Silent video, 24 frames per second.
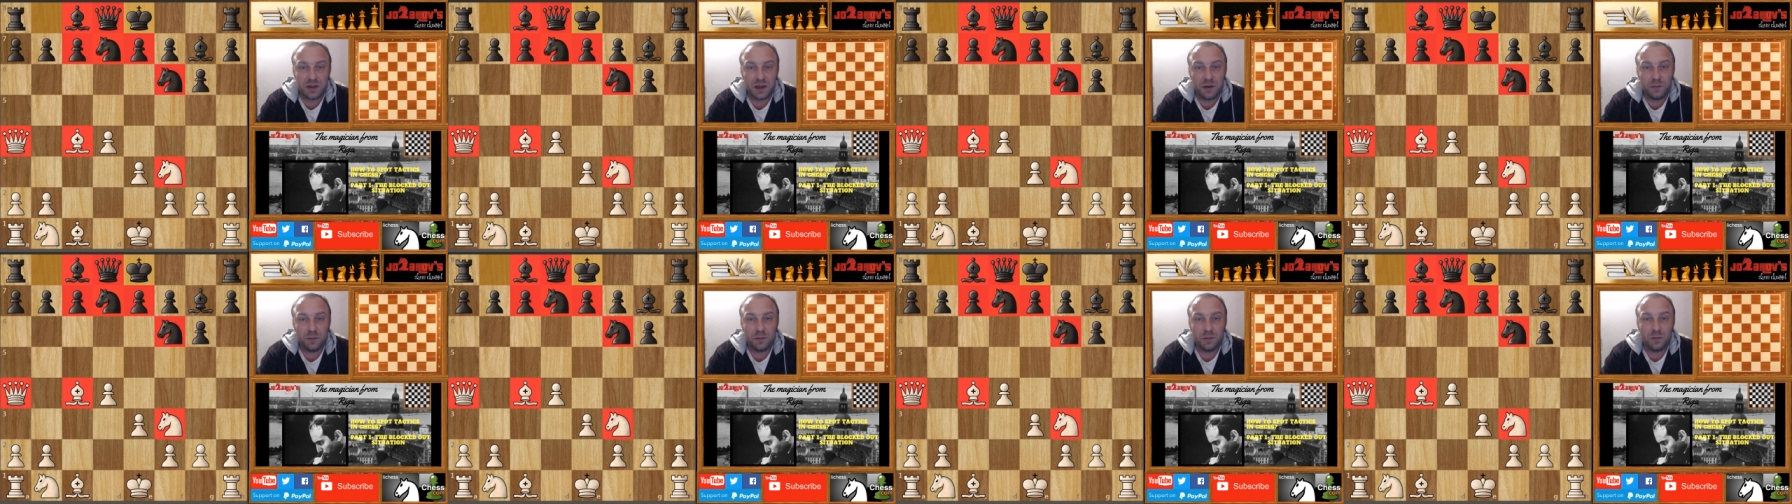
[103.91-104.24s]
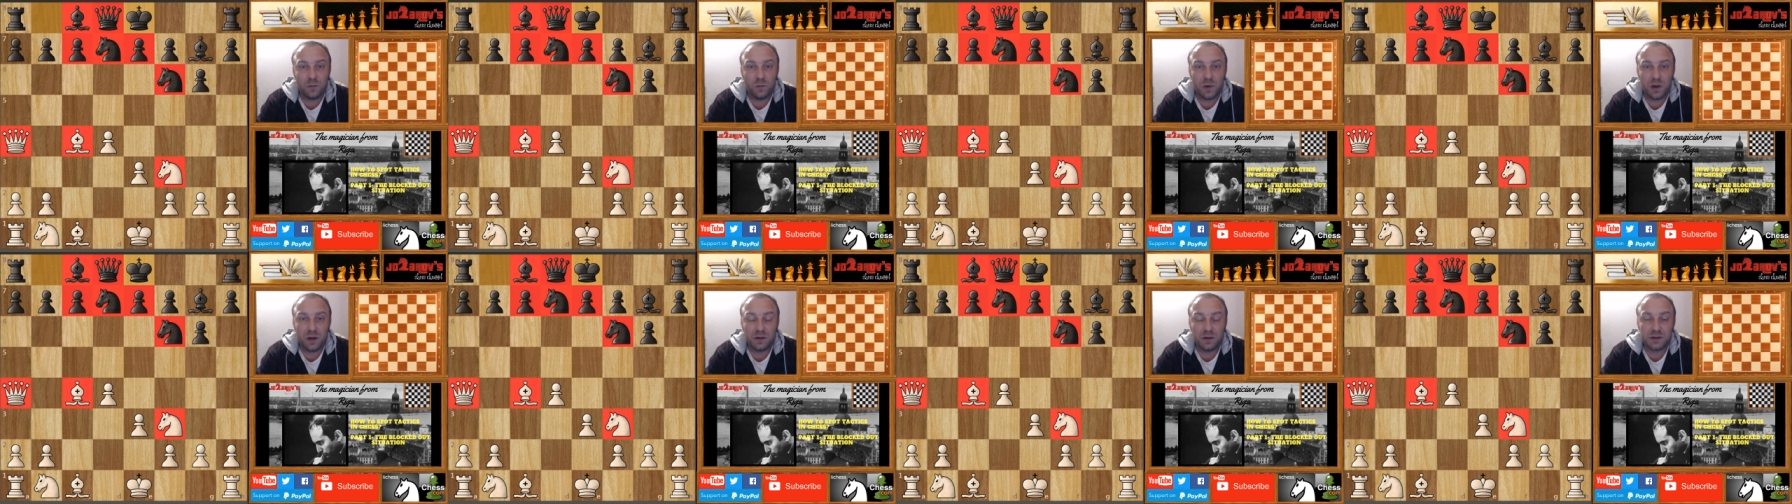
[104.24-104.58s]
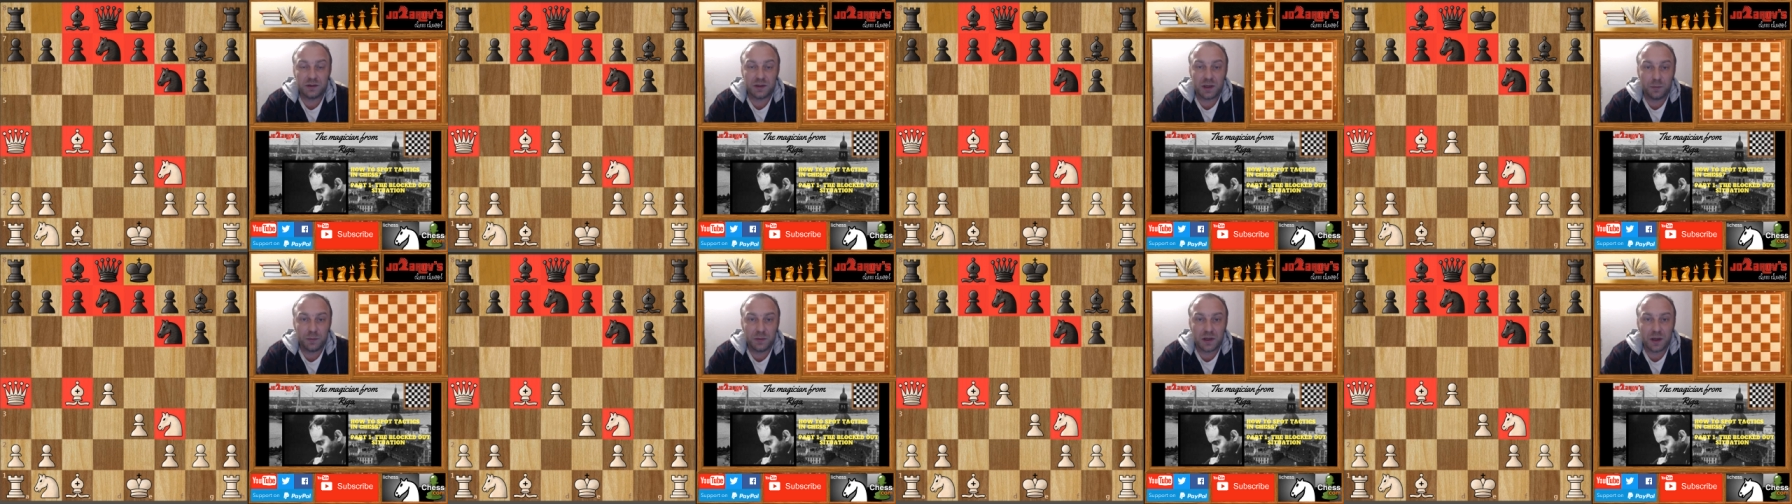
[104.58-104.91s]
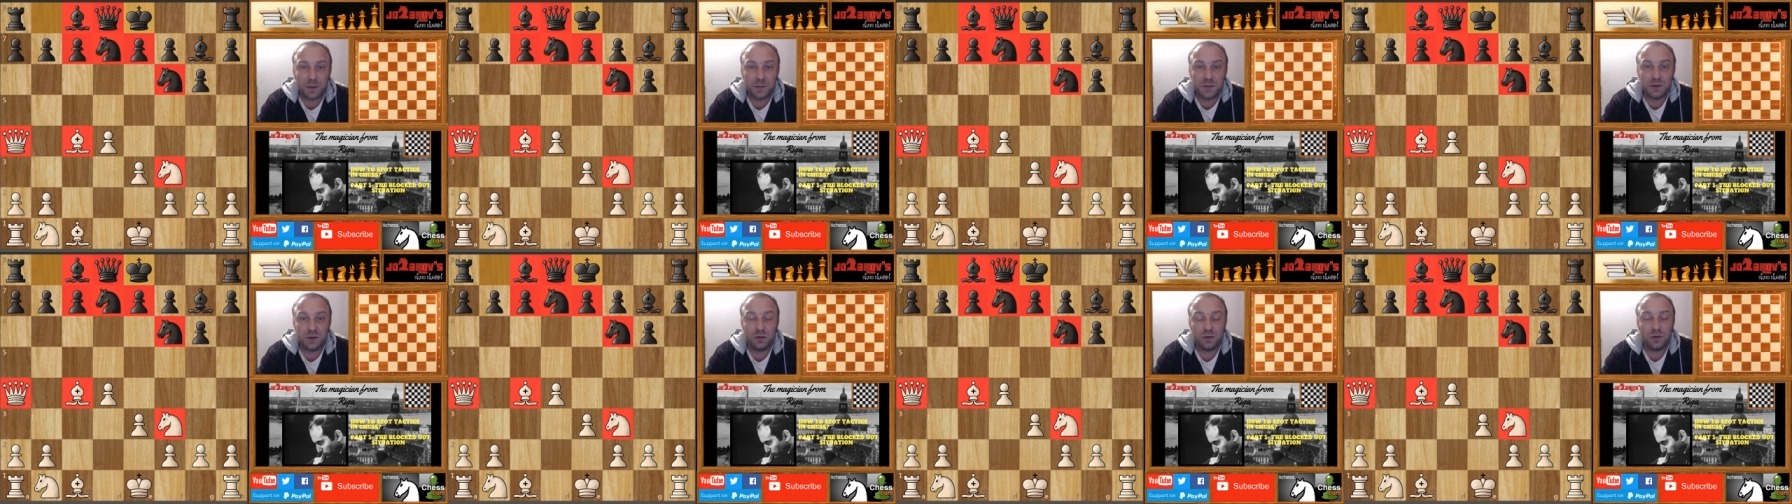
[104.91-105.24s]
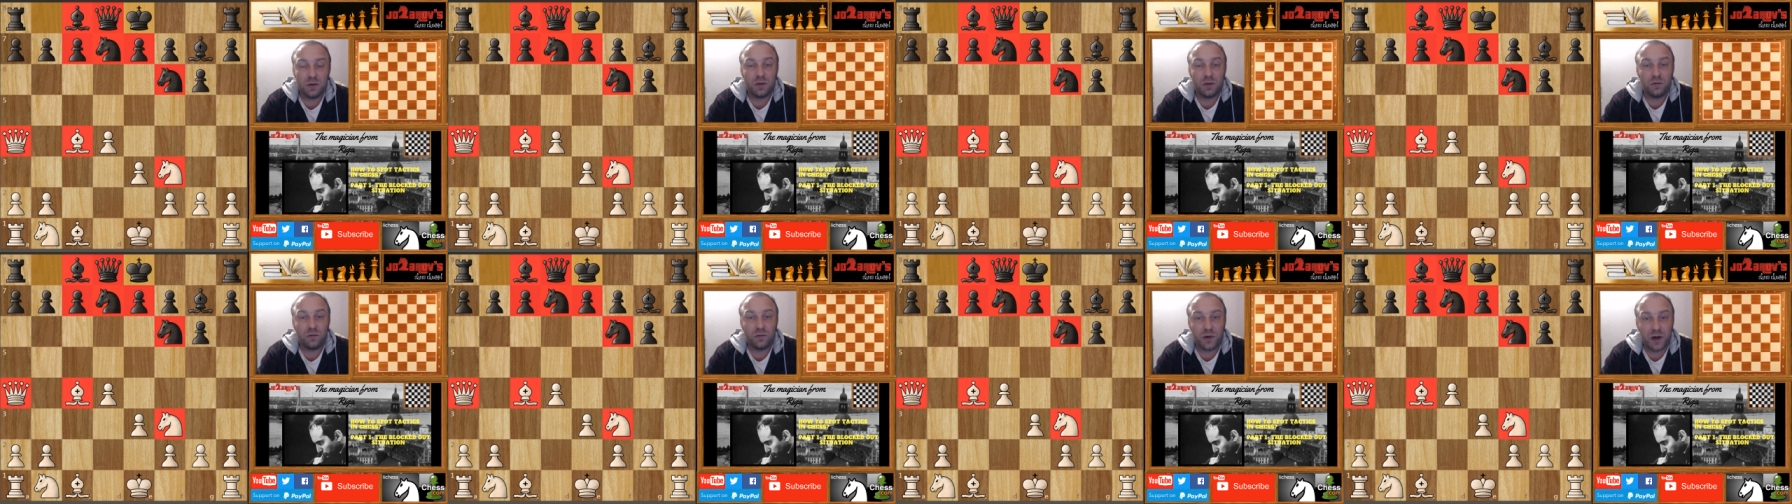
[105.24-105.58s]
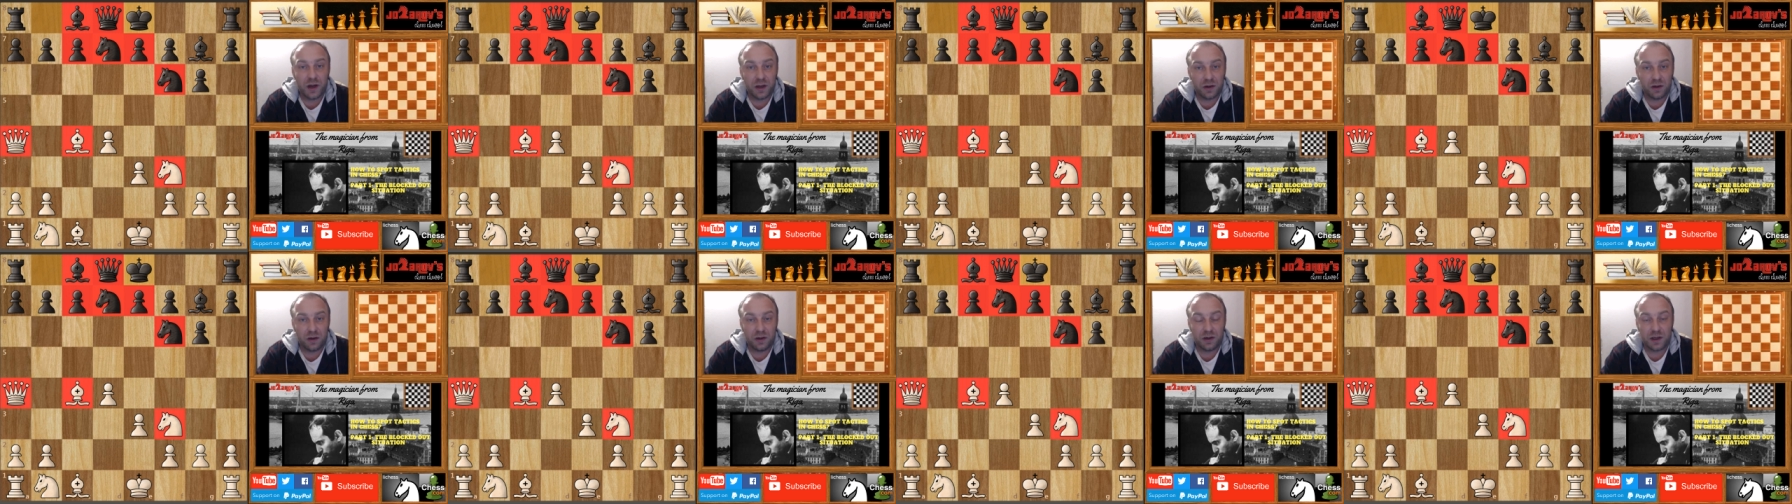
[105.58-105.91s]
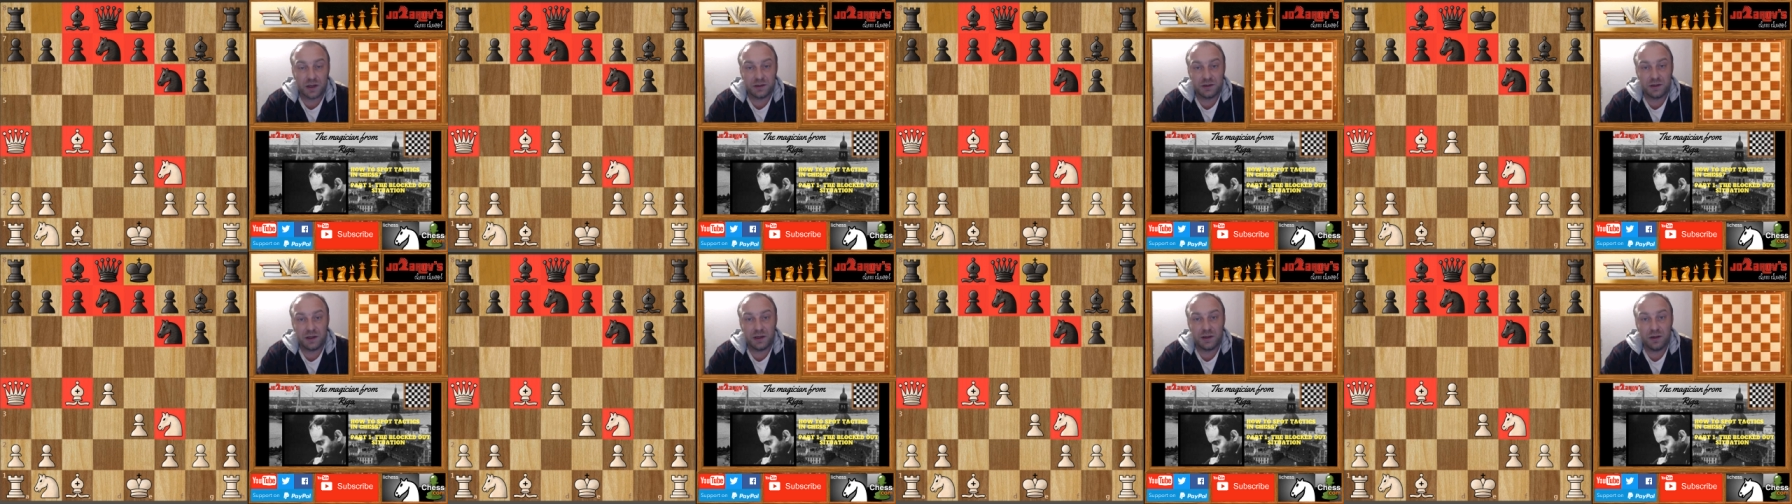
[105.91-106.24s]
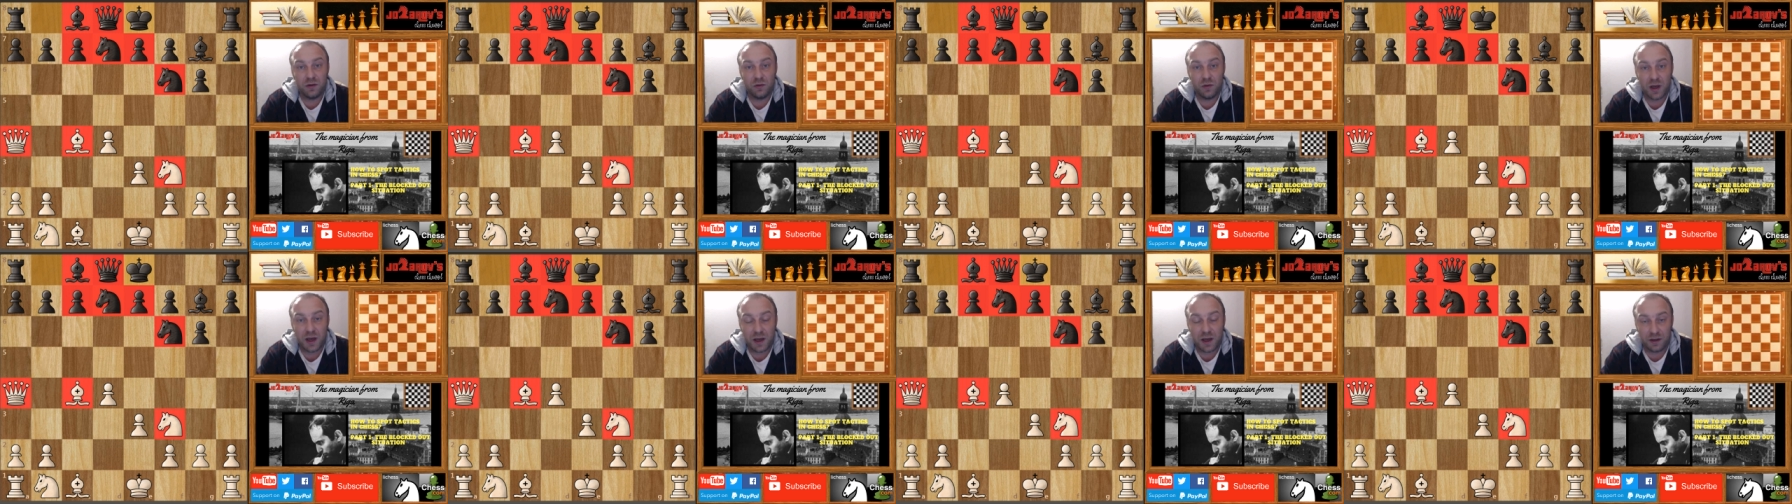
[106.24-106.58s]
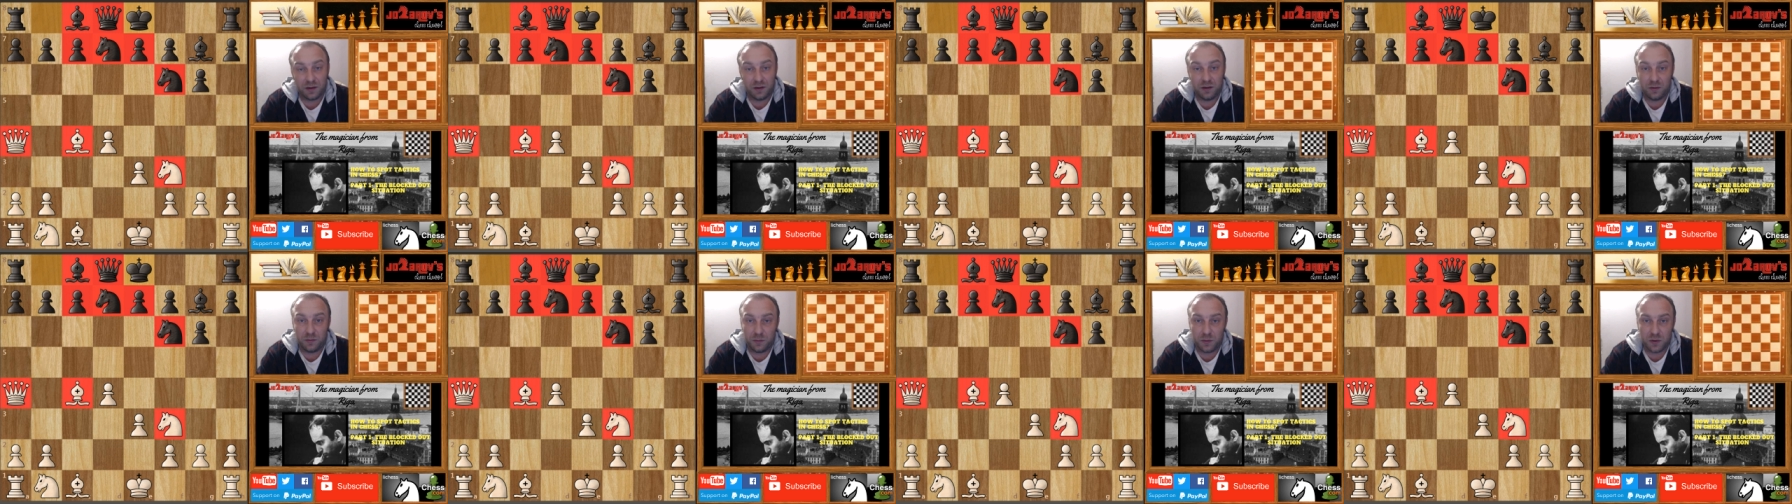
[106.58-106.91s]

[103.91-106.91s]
game well sometimes you don't recognize that you had uh,